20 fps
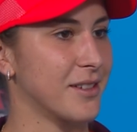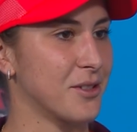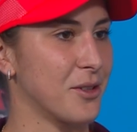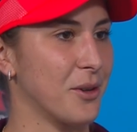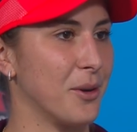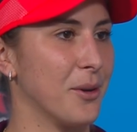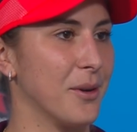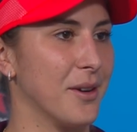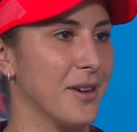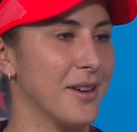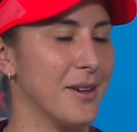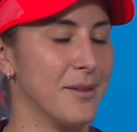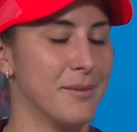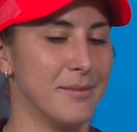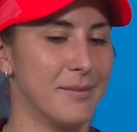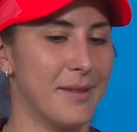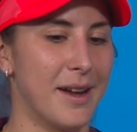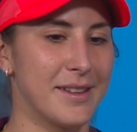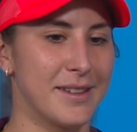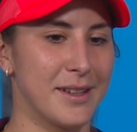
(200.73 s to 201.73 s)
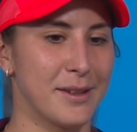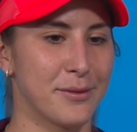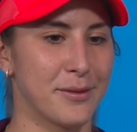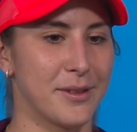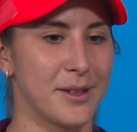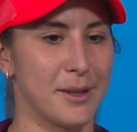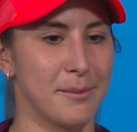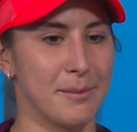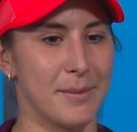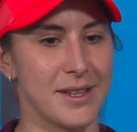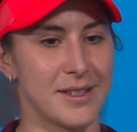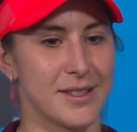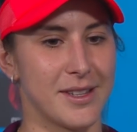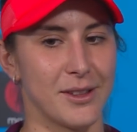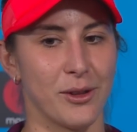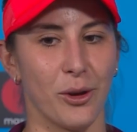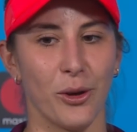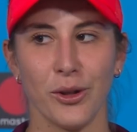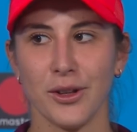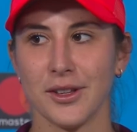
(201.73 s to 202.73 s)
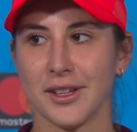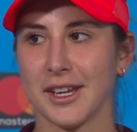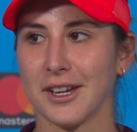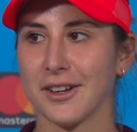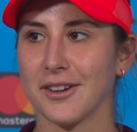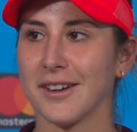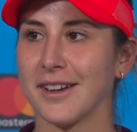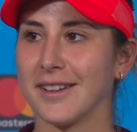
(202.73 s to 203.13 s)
So um, I definitely miss it all year,